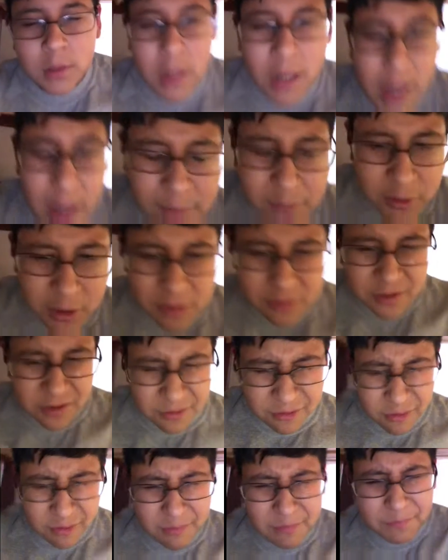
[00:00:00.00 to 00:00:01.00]
I have to go to
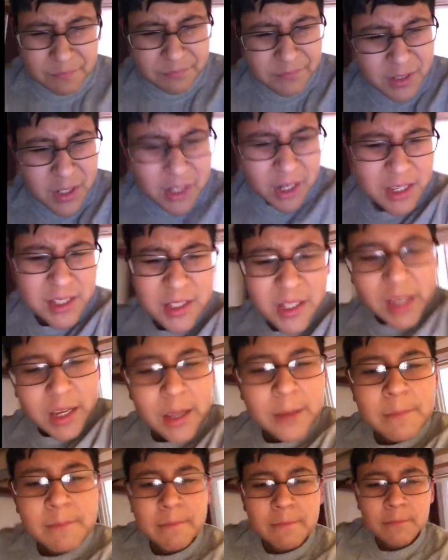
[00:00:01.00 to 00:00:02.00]
school? Can I stay in?